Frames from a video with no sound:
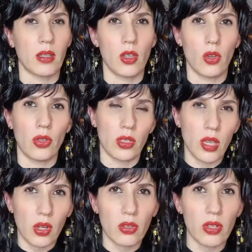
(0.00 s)
The other
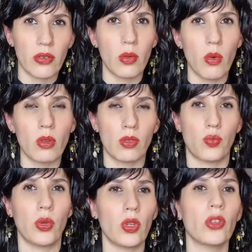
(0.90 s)
secondary ones,
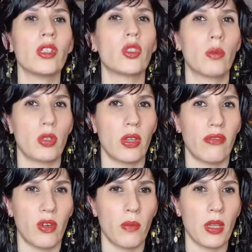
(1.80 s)
we don't need so much
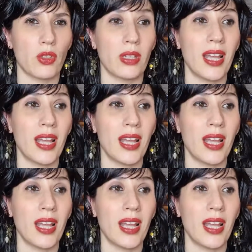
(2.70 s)
information.